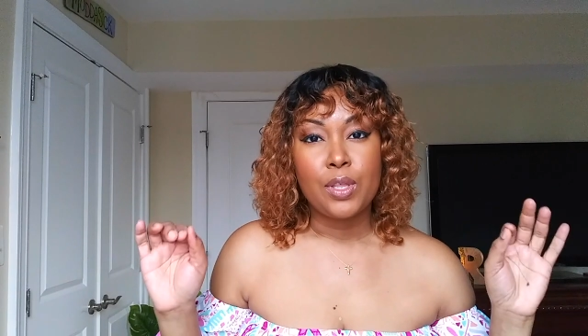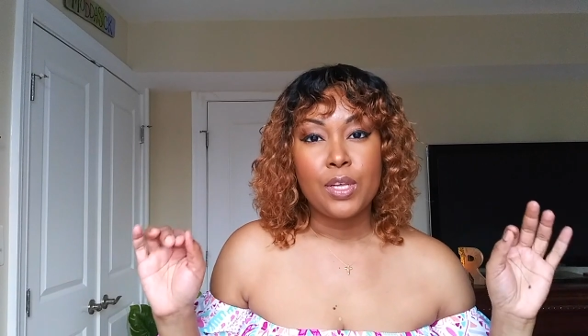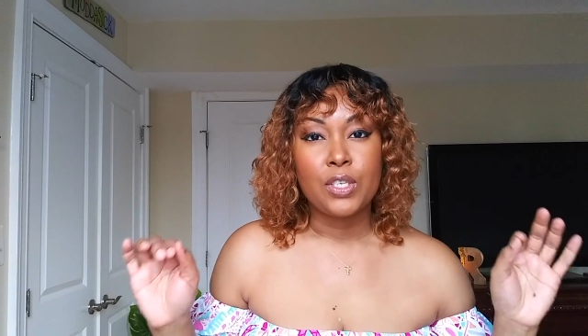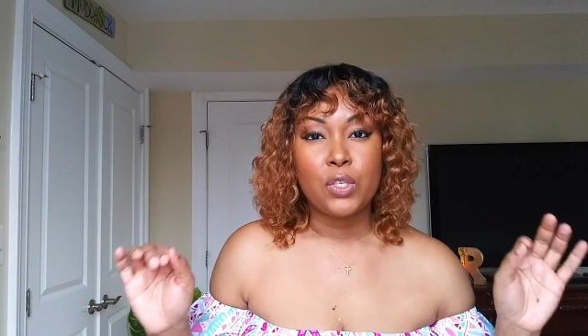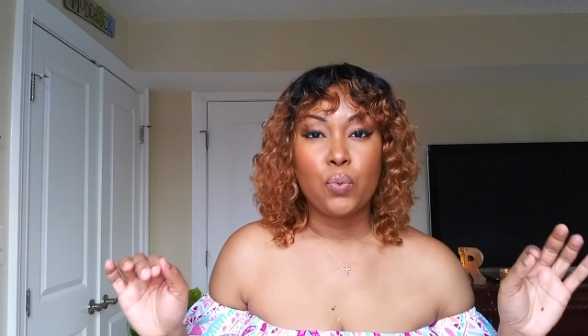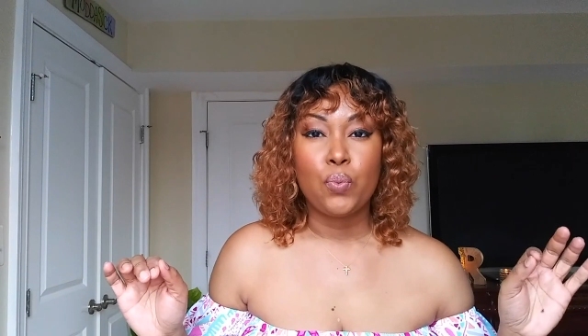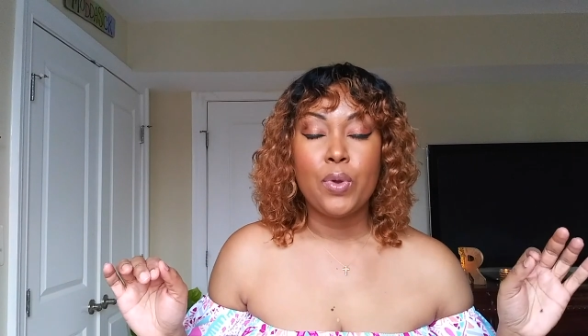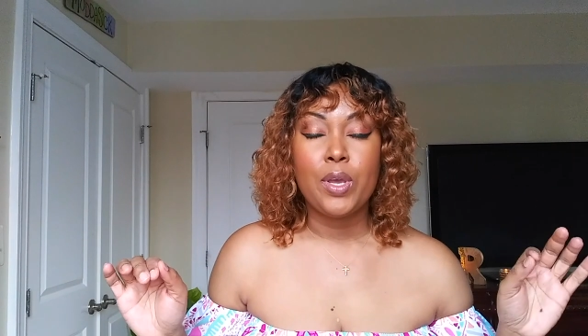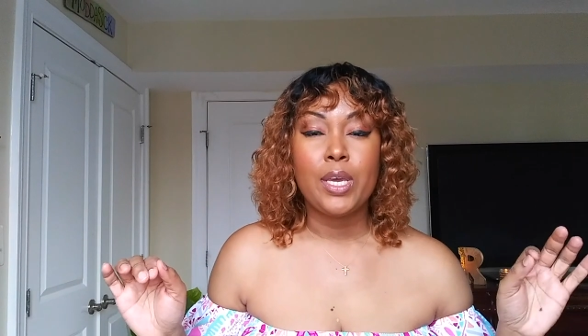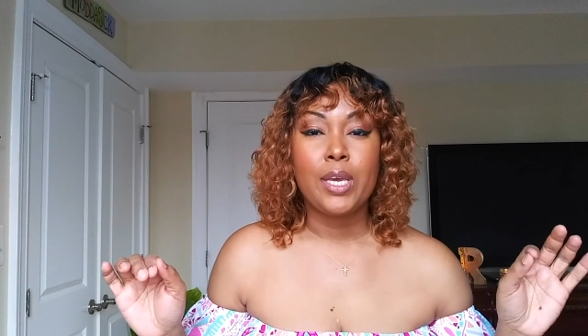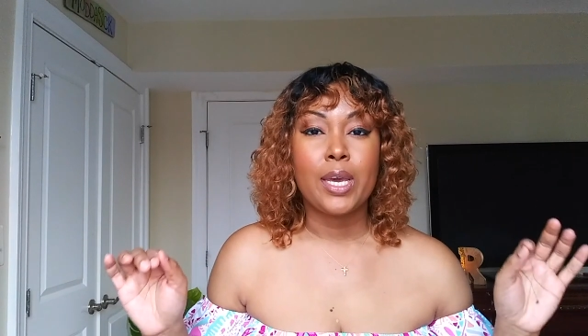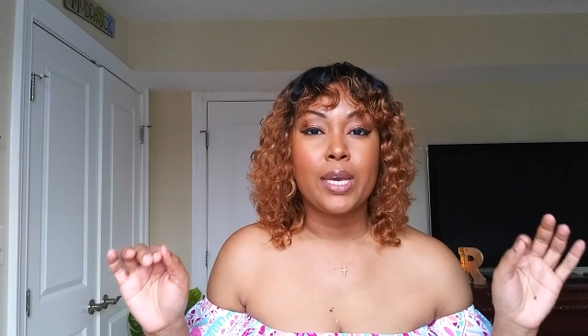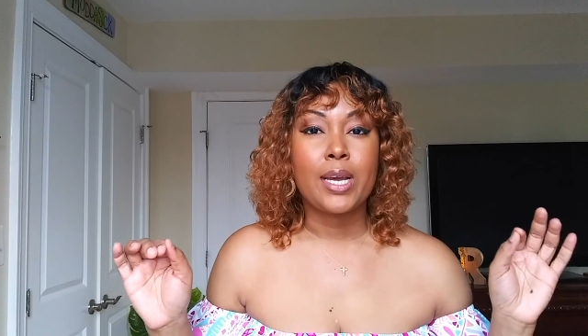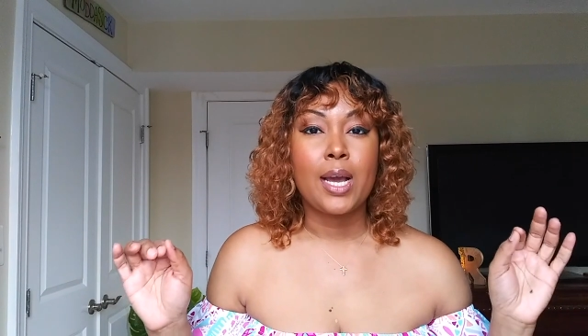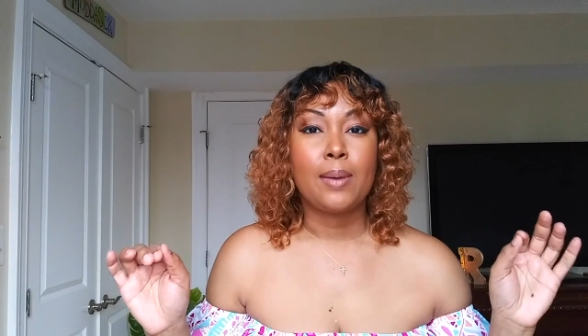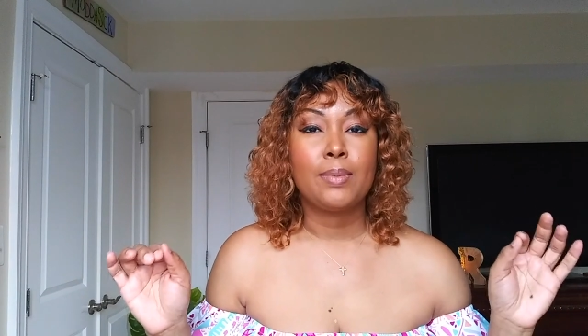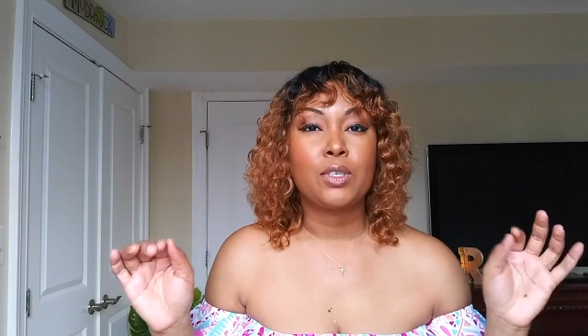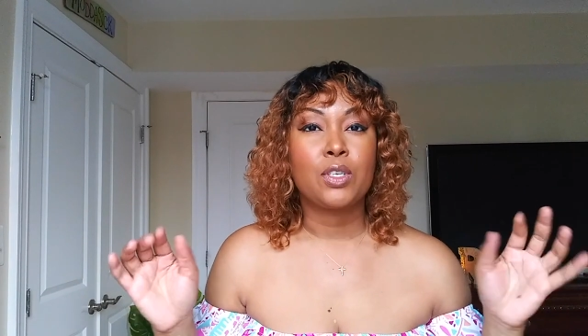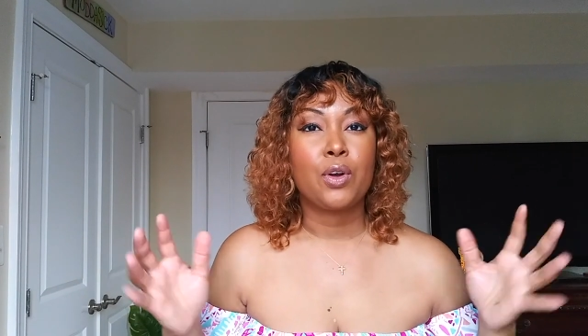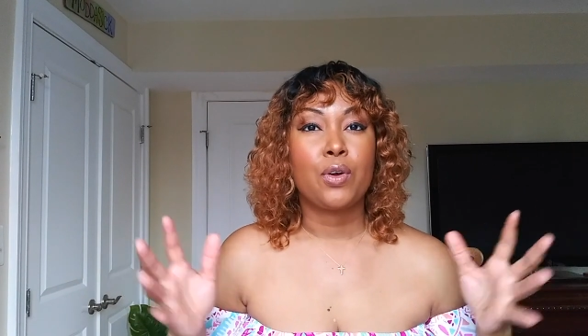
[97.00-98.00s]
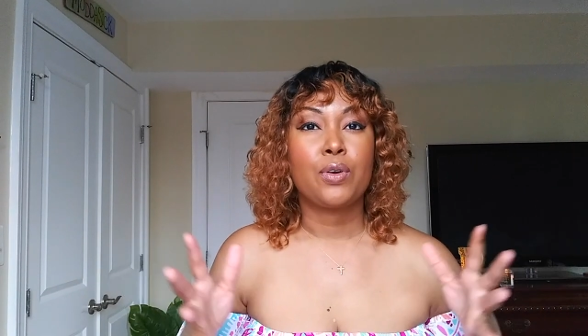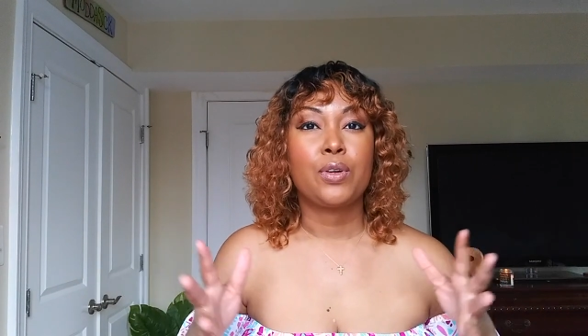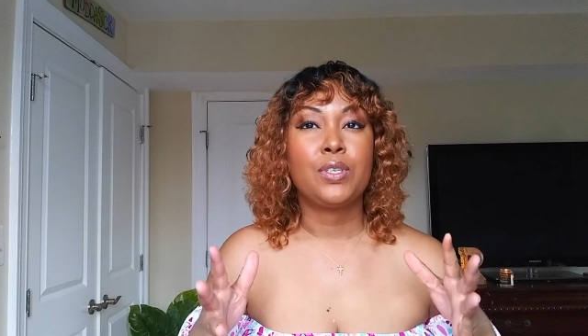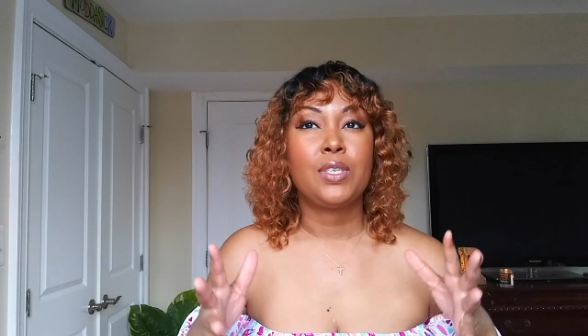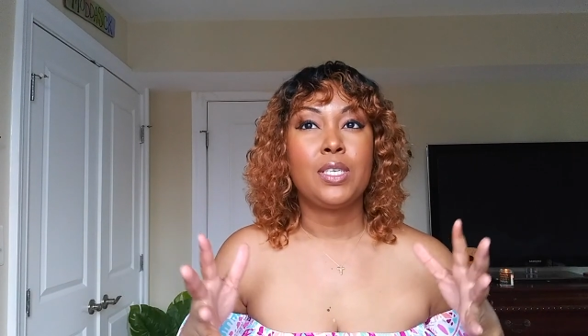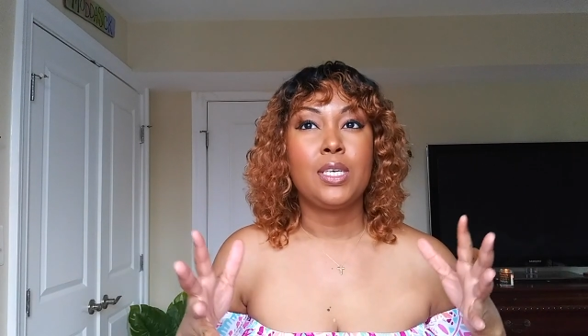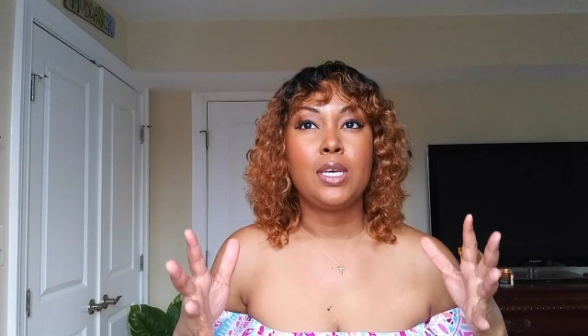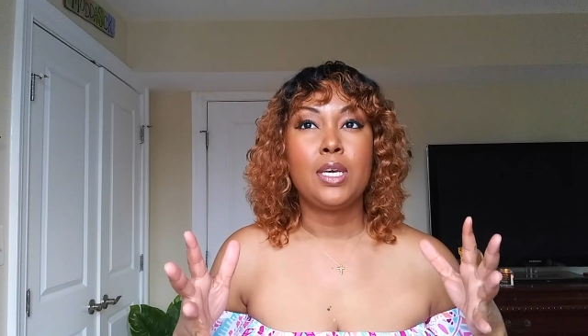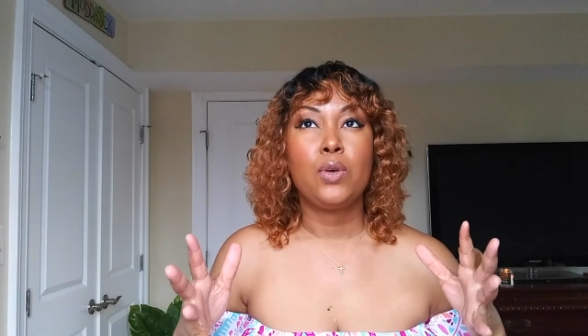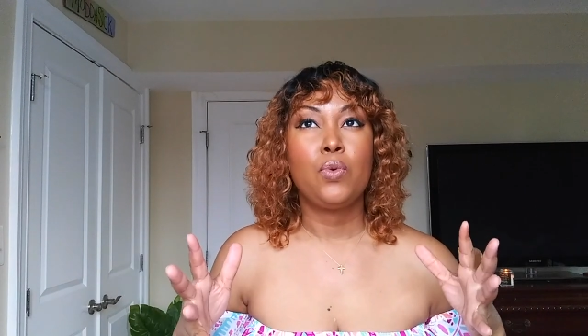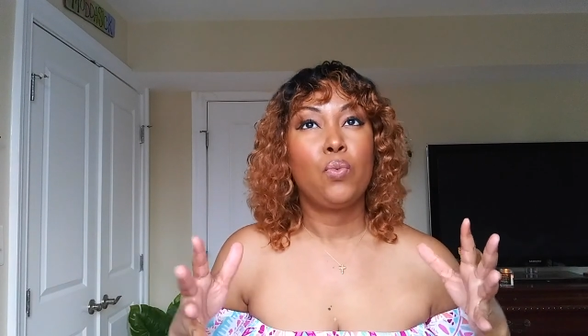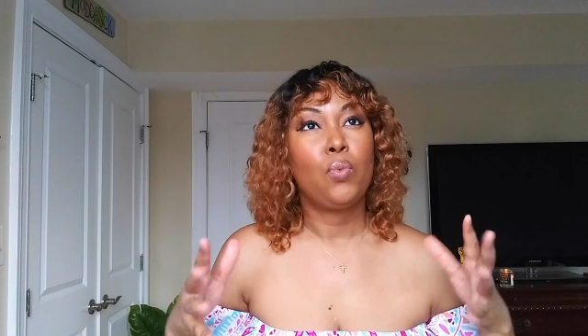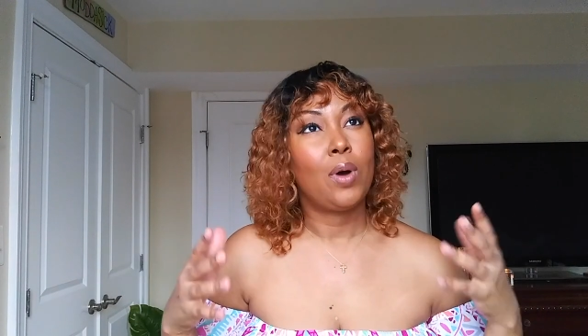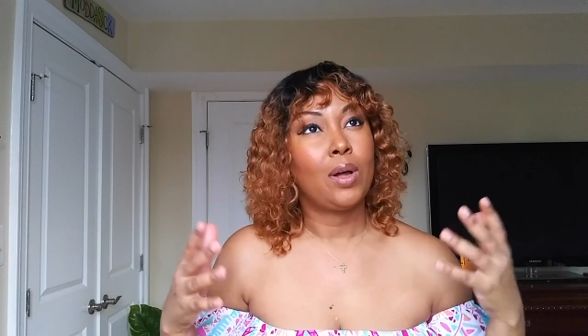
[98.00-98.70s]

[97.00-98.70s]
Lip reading: this week, it comes courtesy,